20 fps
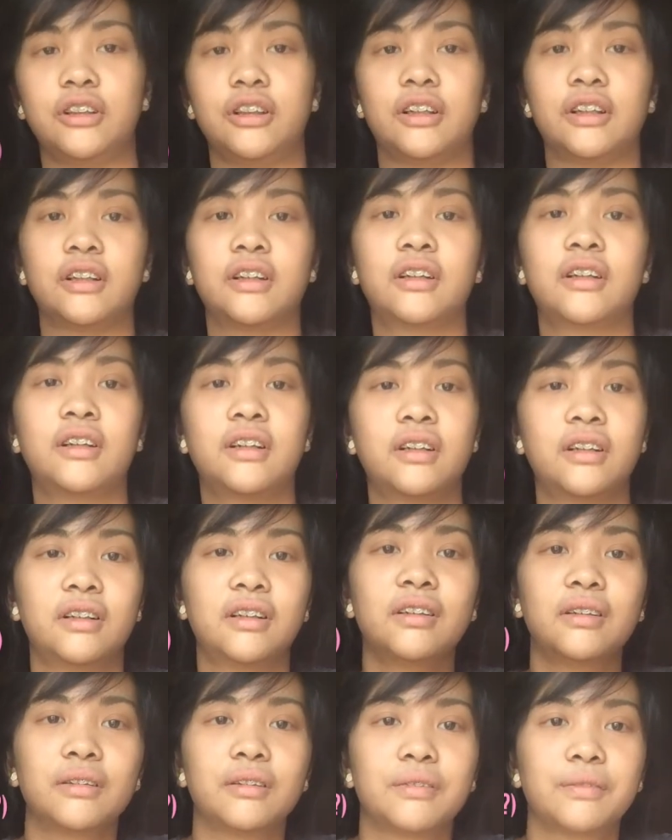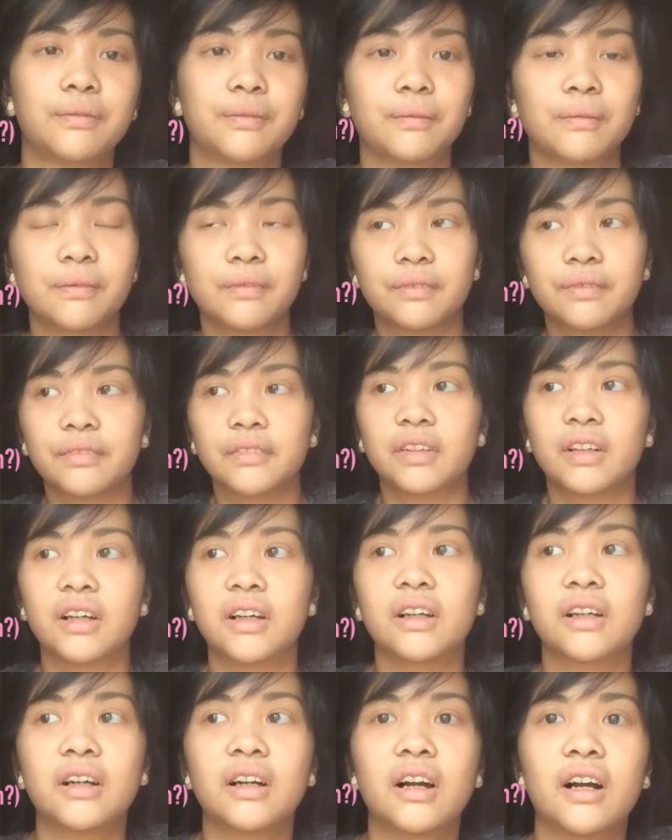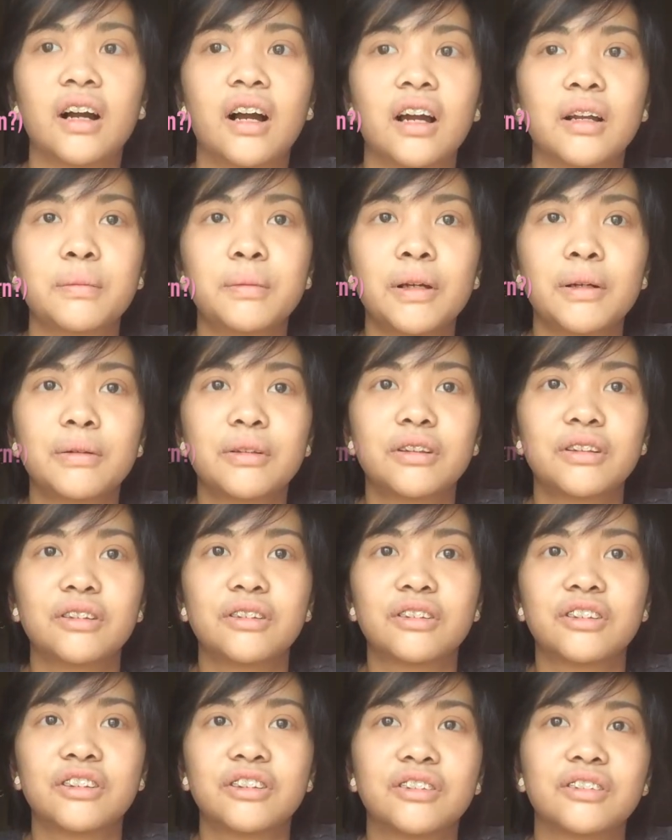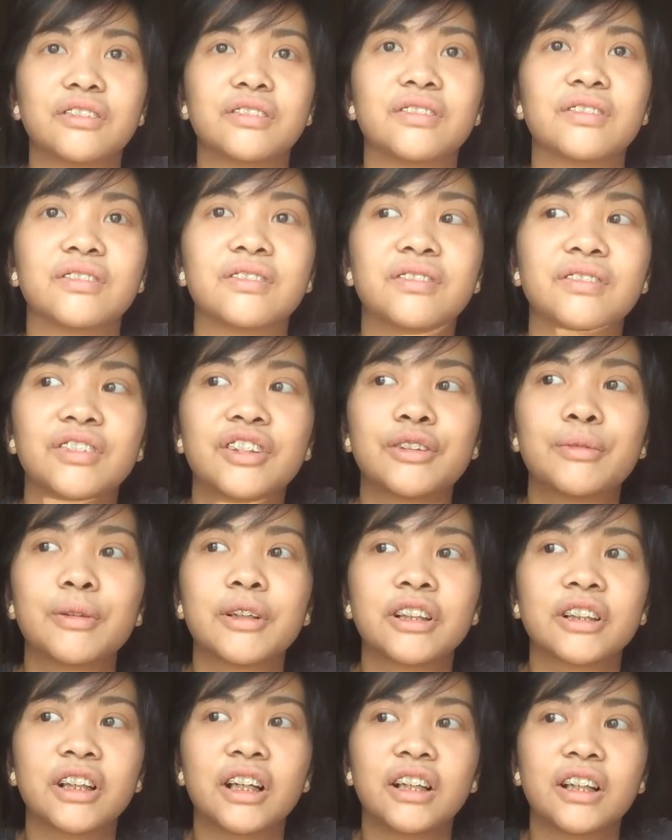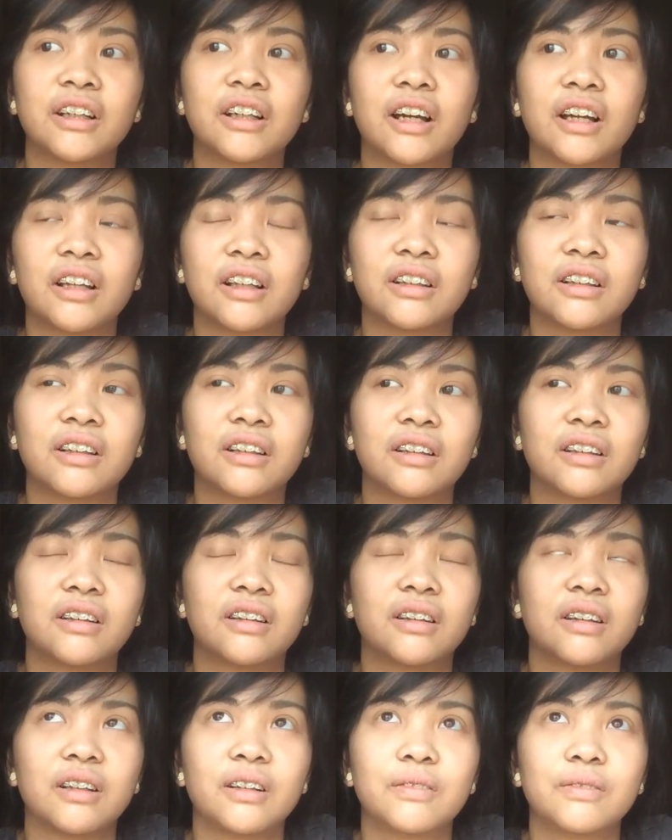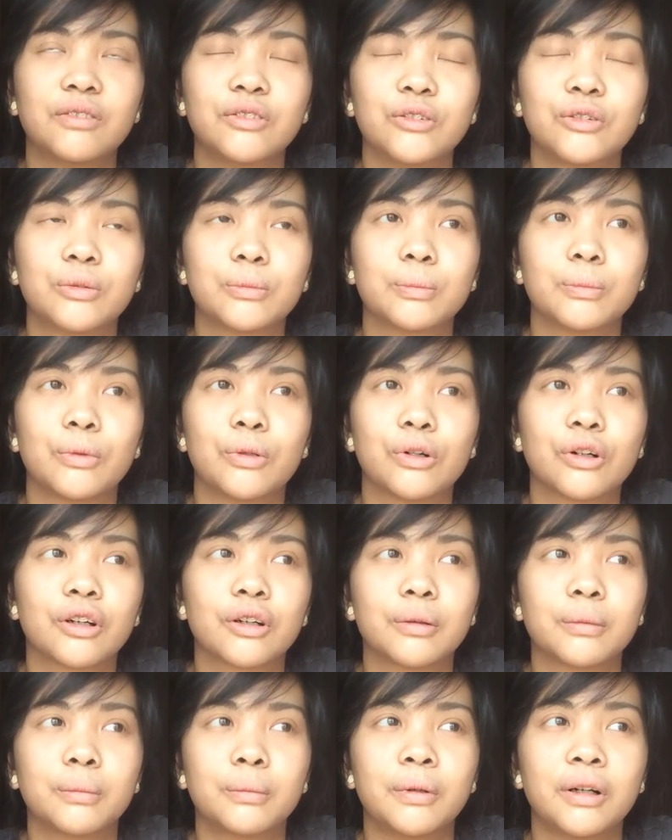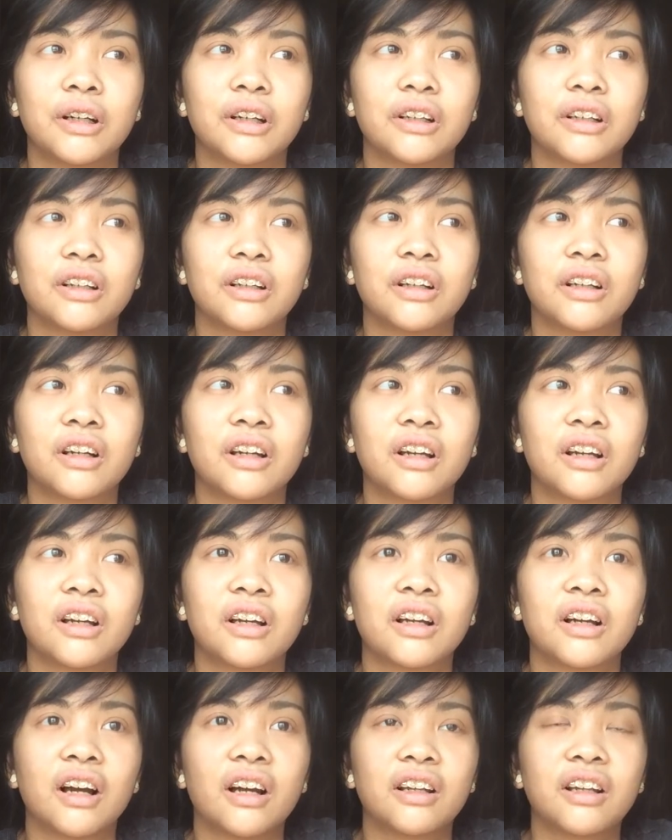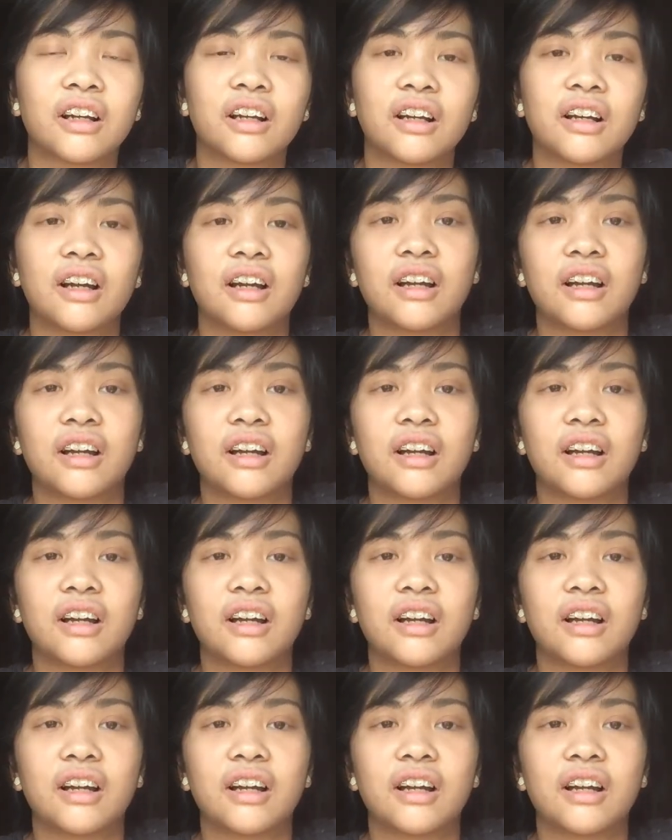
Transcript: of them play the guitar. I'll go with Luke. I'd play with Luke too. Just because I, lo I love Luke more, but I like